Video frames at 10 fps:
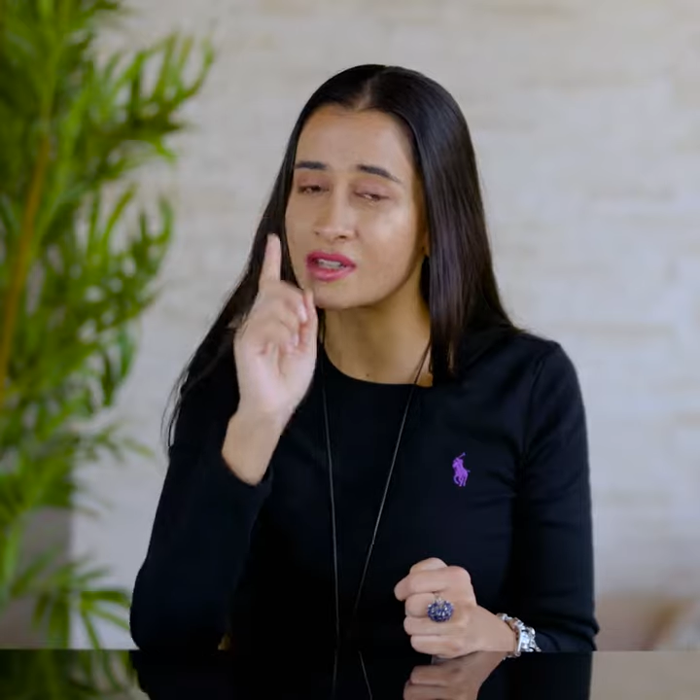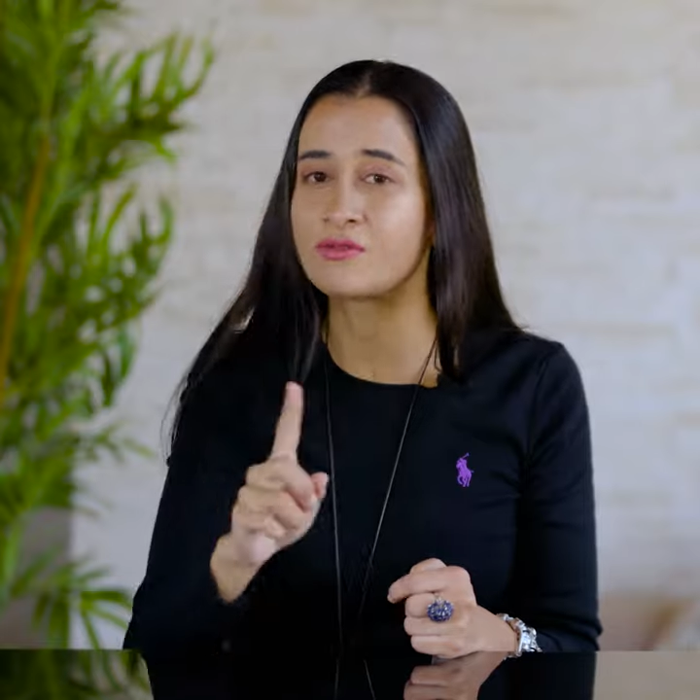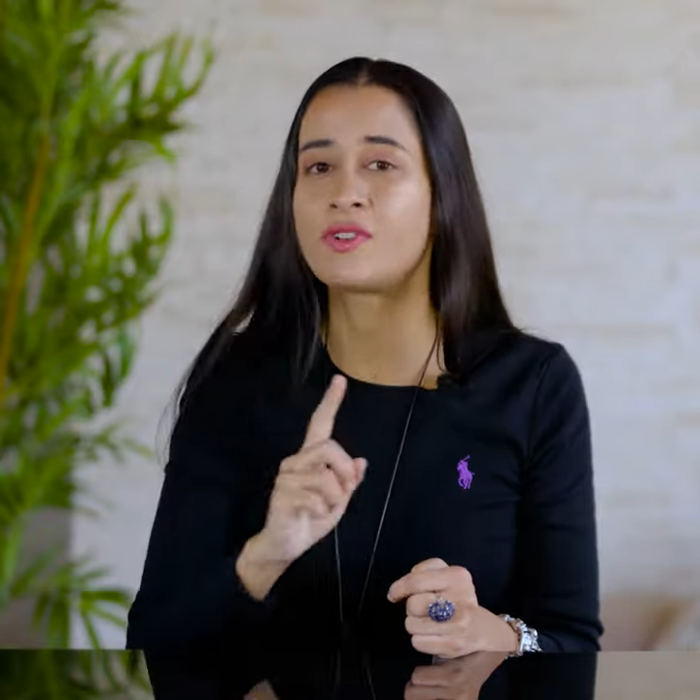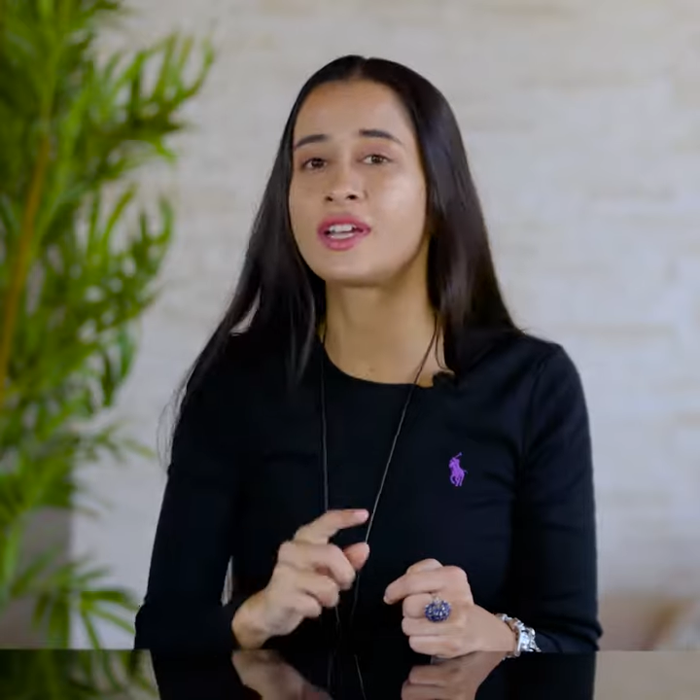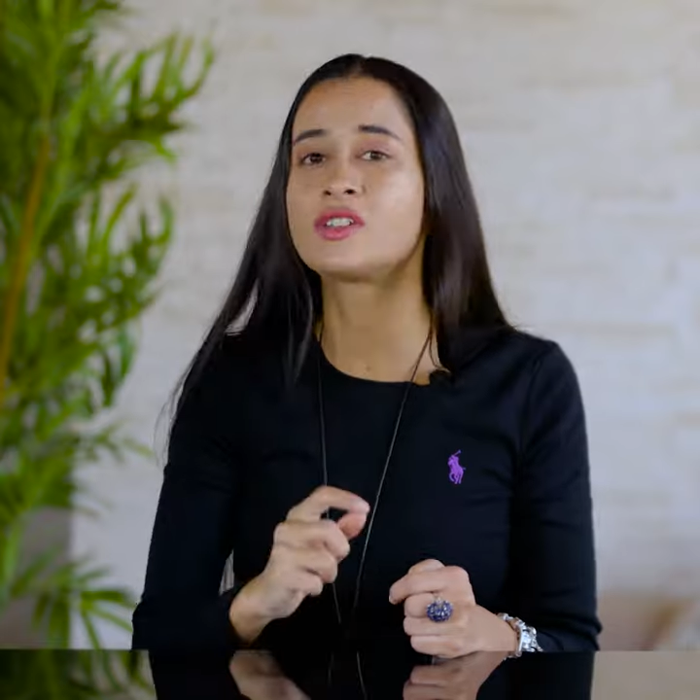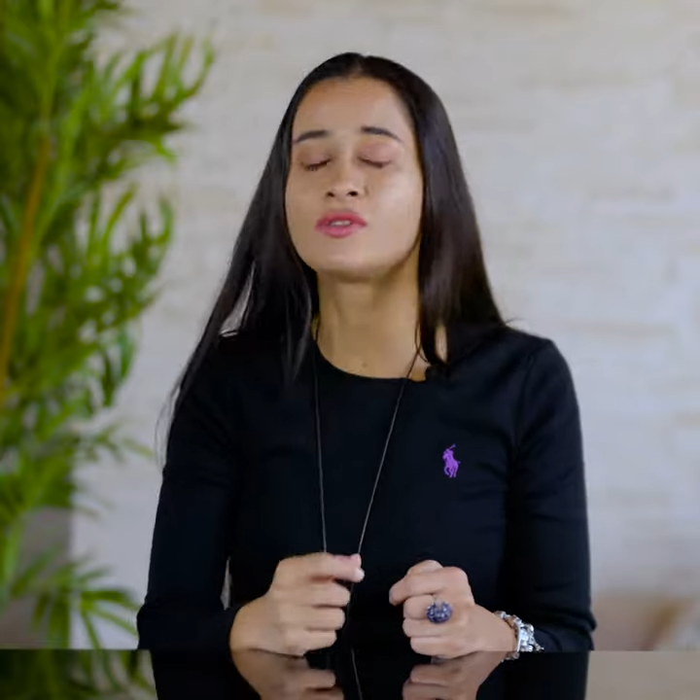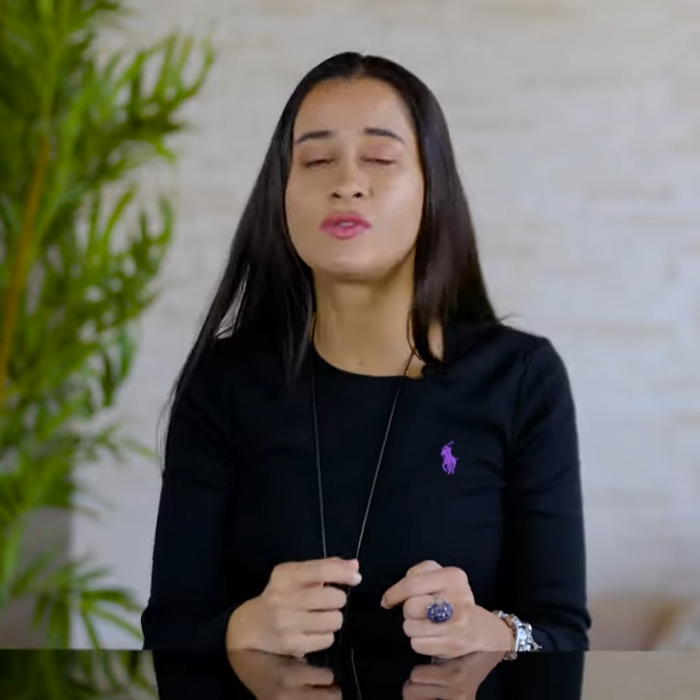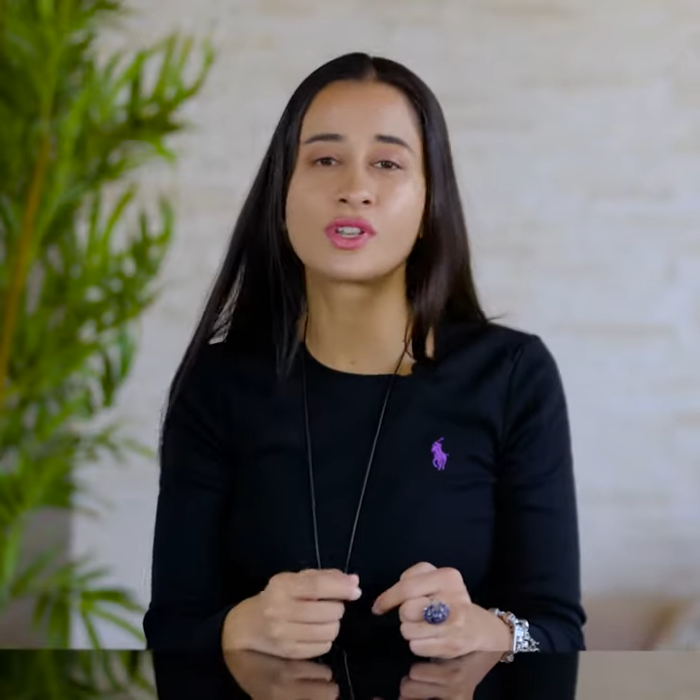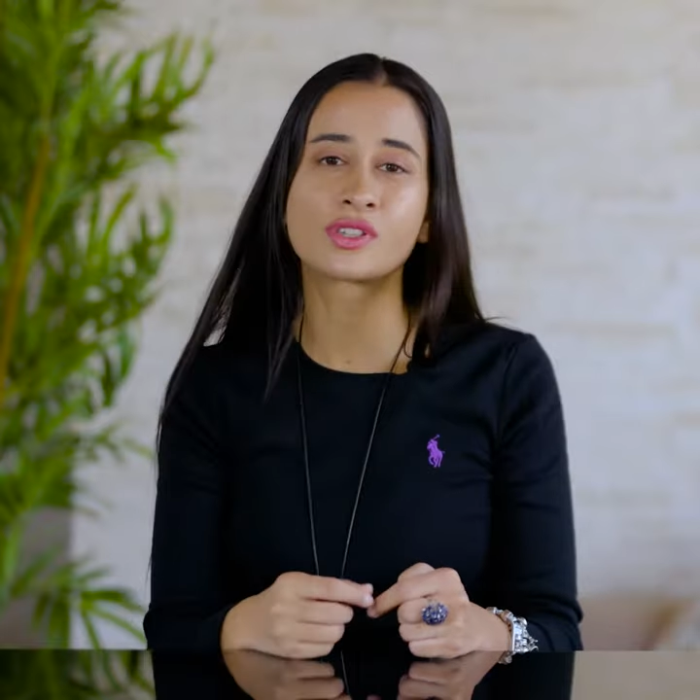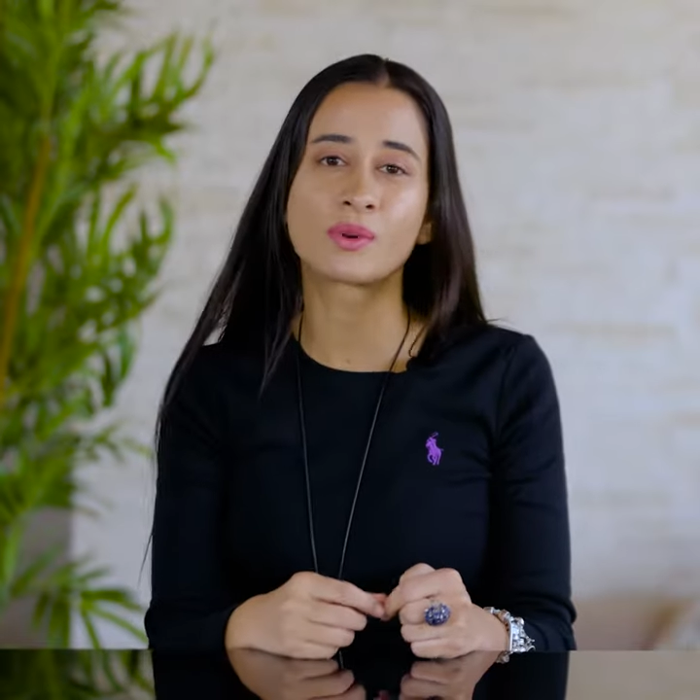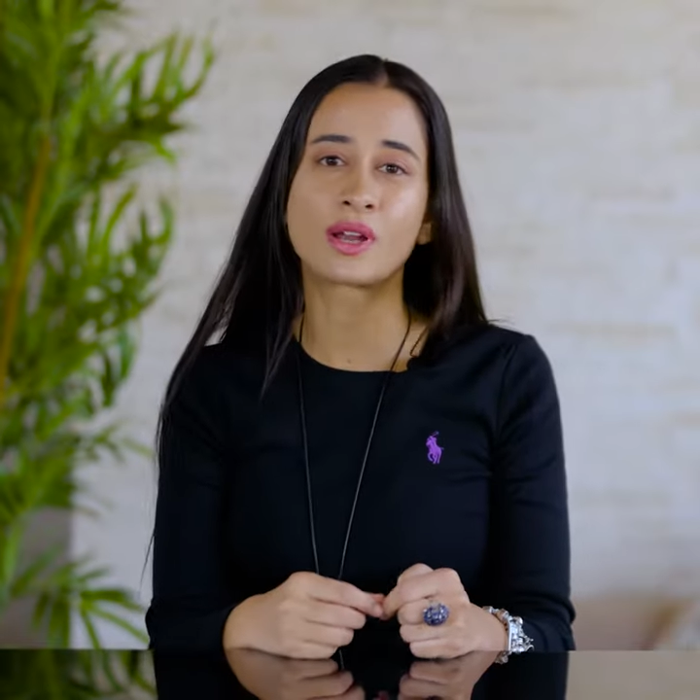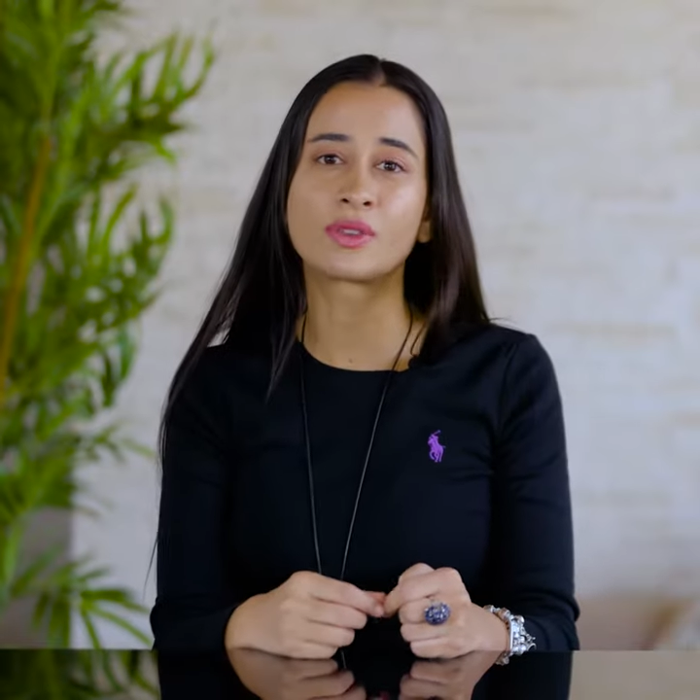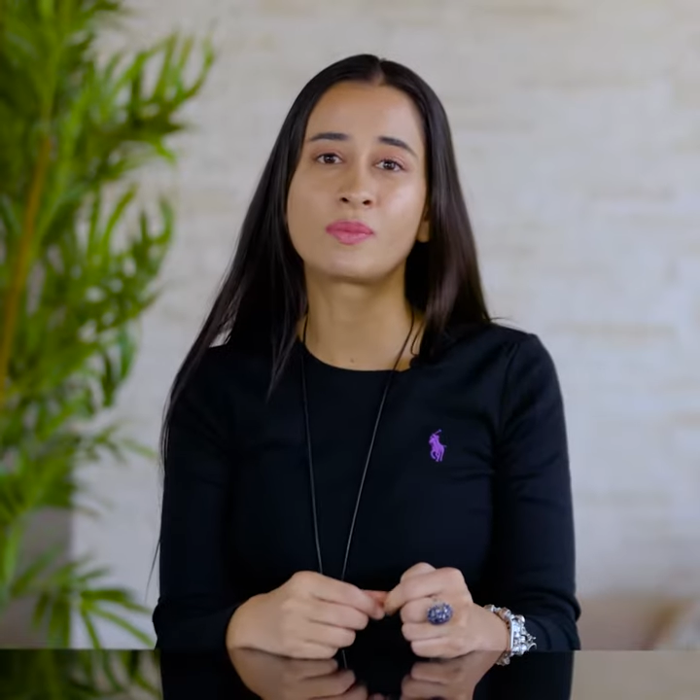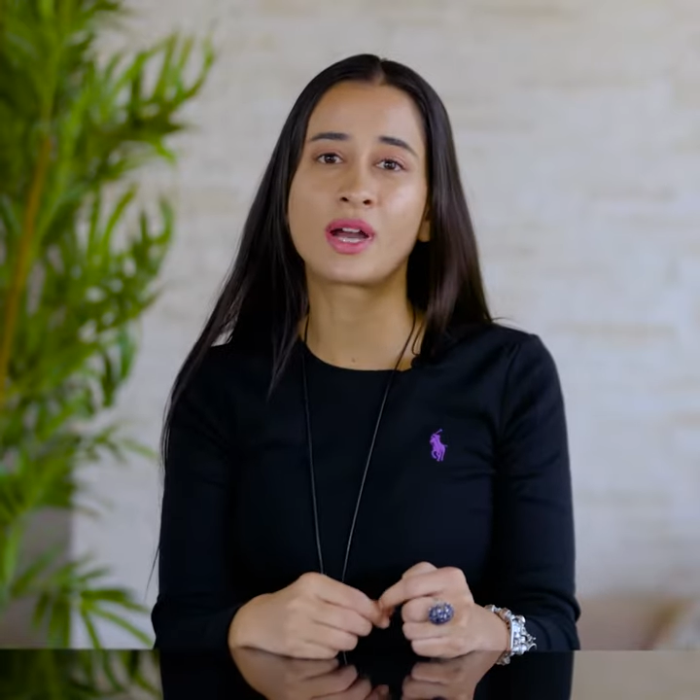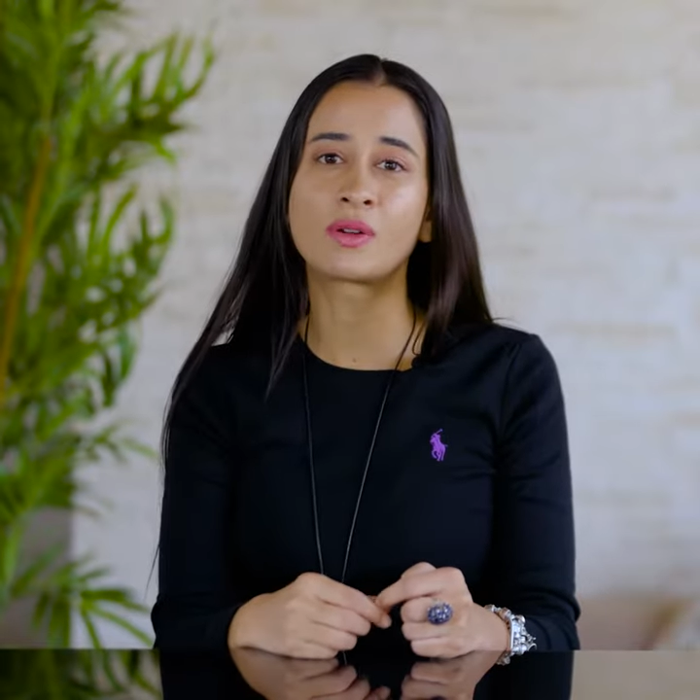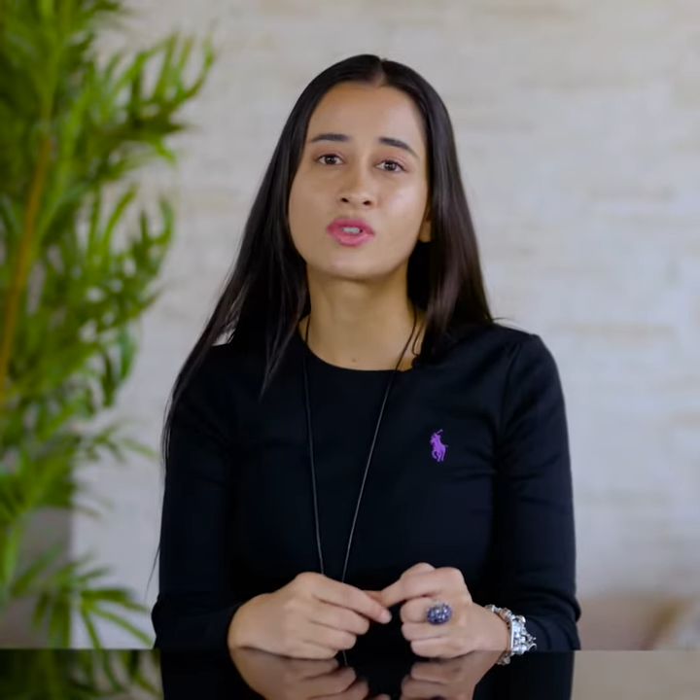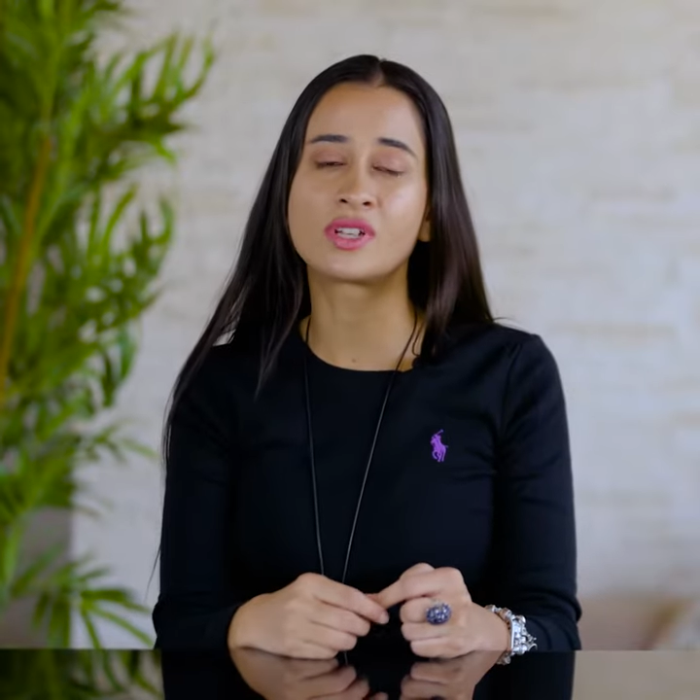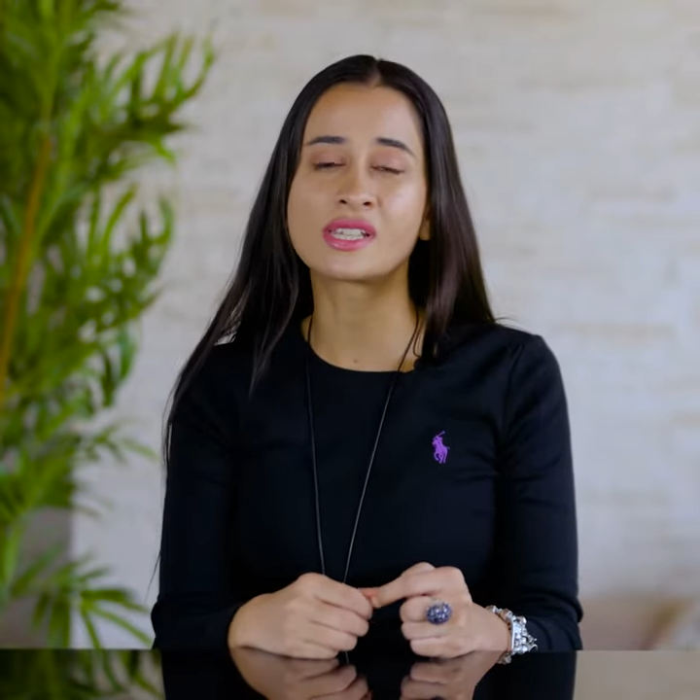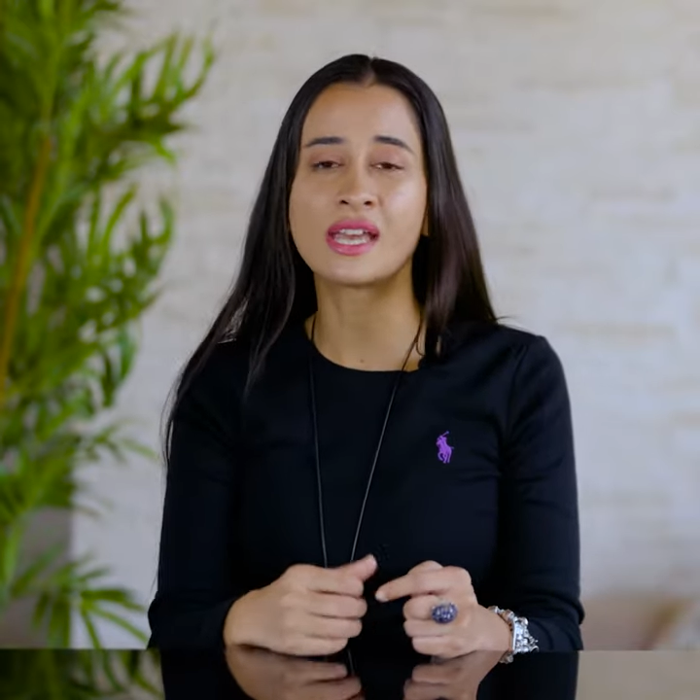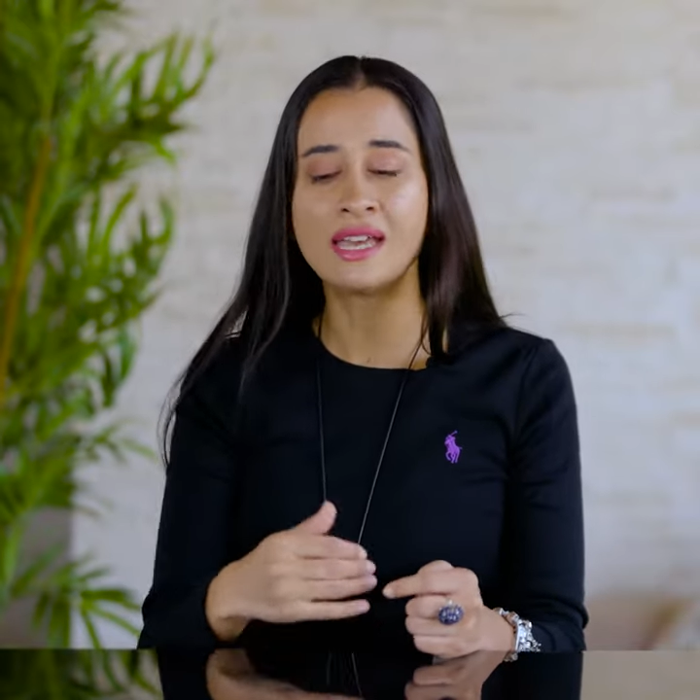and find your voice around the boundaries.